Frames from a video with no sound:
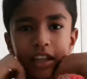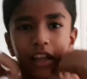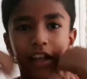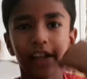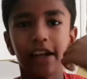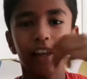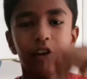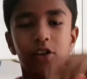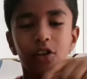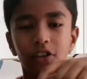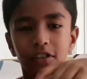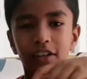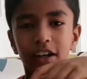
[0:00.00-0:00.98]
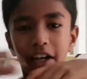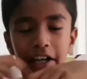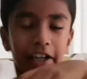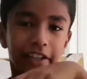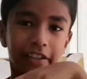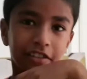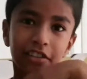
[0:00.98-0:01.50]
Hello
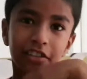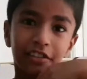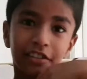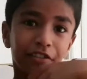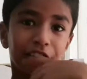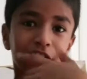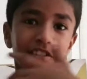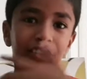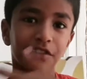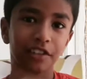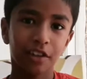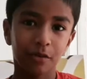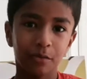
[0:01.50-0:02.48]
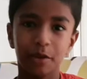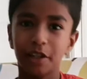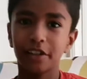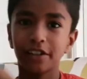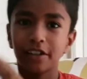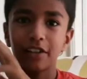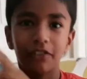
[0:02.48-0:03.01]
guys, this we are making
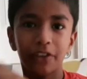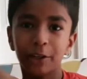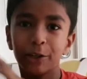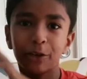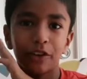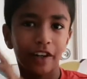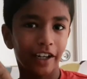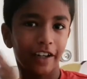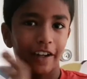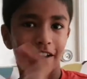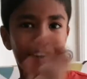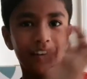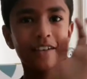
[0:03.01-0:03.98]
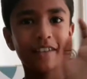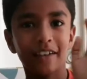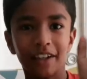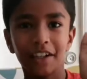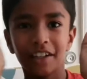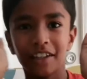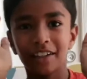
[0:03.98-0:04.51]
a video again.
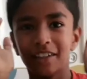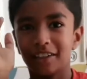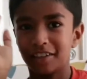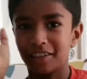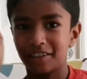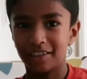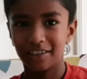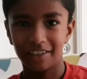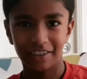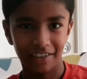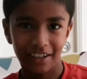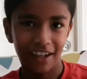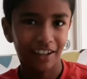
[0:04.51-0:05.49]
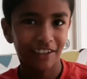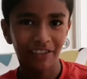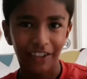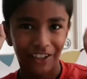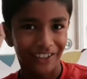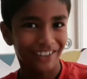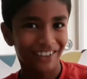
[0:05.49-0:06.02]
This is our
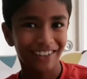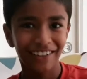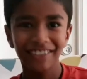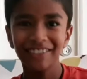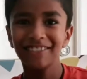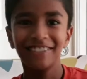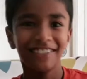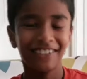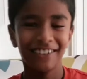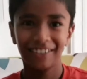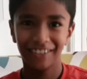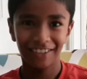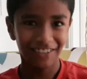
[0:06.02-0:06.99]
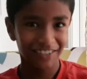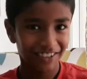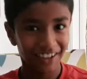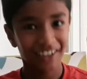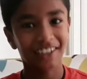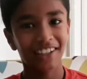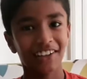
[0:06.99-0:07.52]
video. You
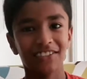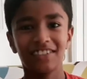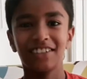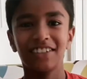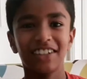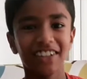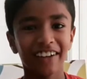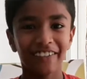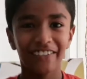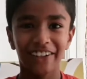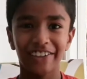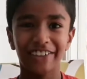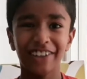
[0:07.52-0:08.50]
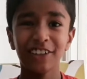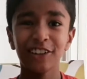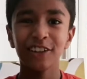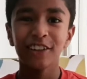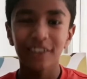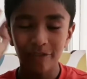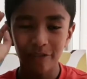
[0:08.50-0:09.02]
guys have seen our video
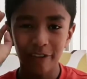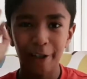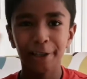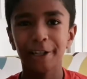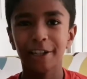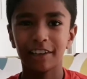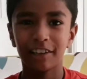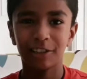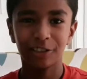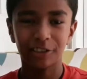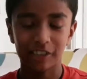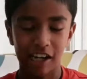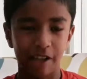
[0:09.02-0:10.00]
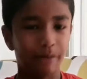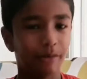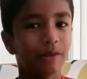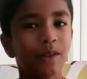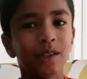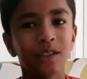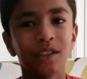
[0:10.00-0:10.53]
many times.